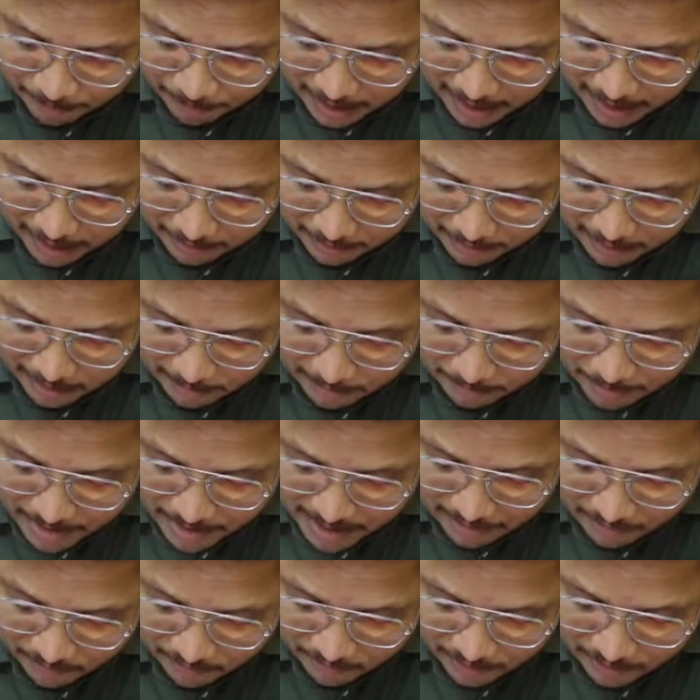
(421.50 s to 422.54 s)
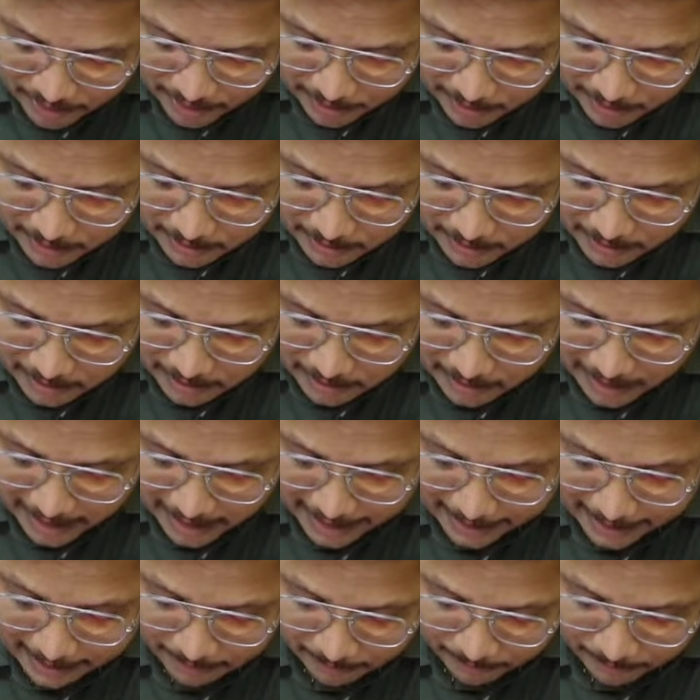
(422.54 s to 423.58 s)
power beam width,
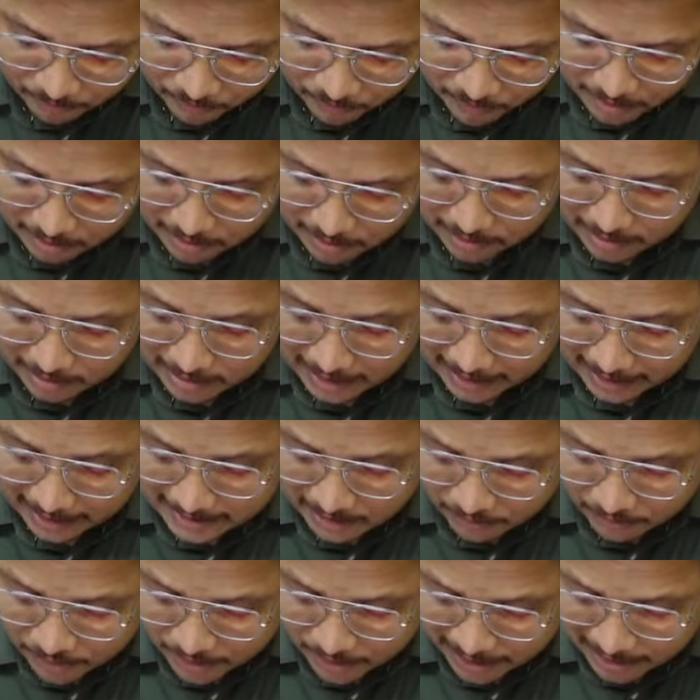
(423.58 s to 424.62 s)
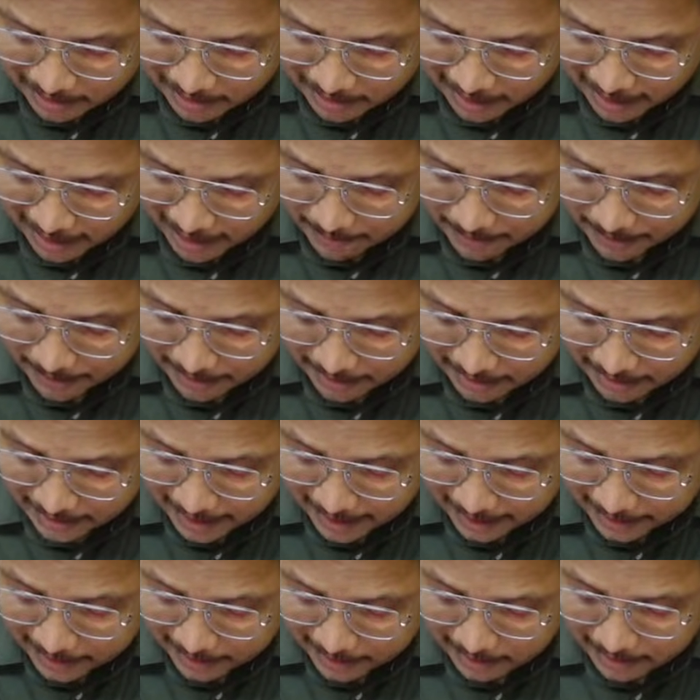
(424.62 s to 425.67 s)
right? That is how you can have it in
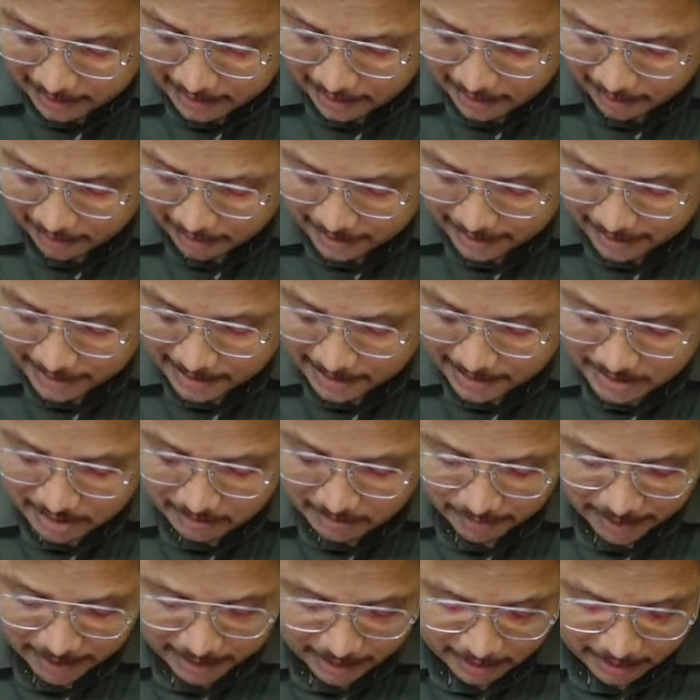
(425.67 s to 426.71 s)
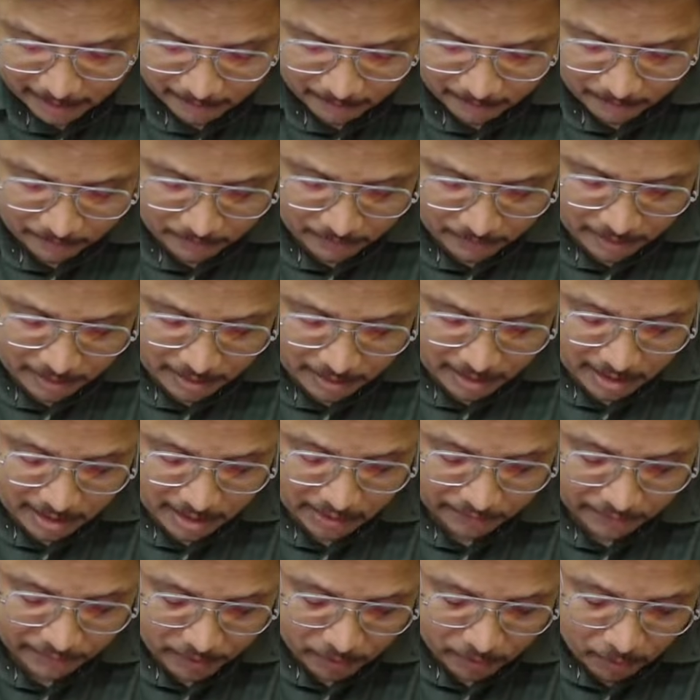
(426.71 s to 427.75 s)
rectangular radiation pattern.
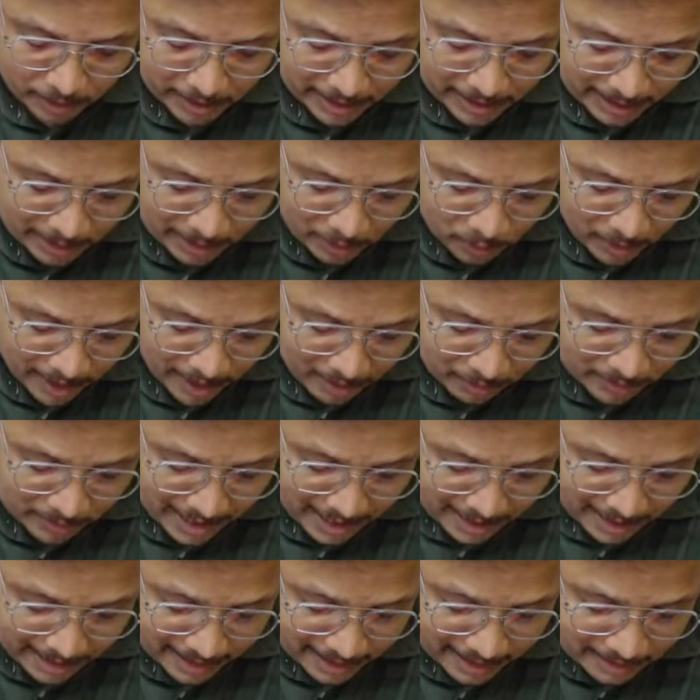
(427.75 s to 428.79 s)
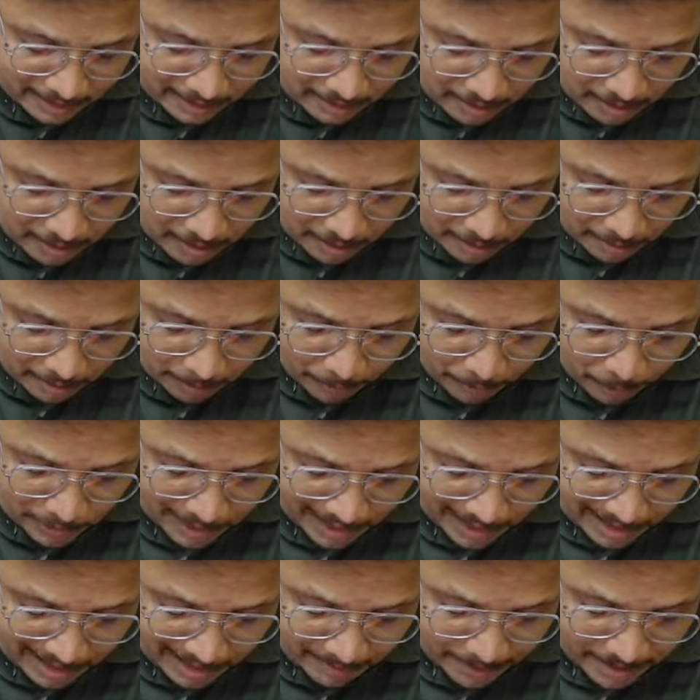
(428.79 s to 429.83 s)
If you wanted to have that in
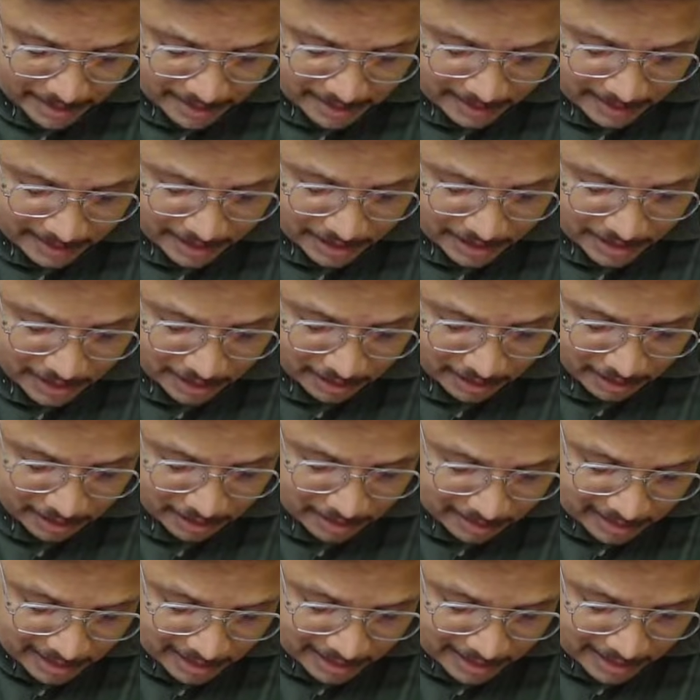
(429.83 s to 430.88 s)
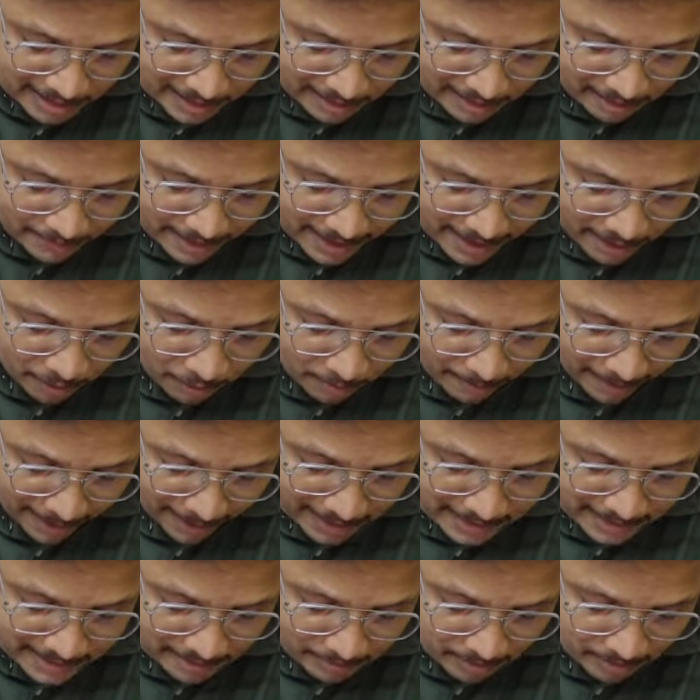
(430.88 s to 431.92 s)
polar representation, then here we have
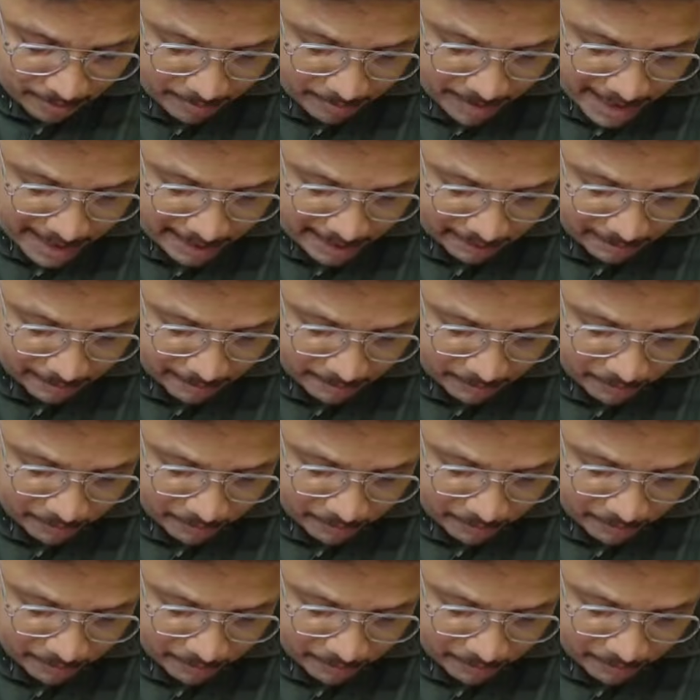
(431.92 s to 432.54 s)
maximum gain.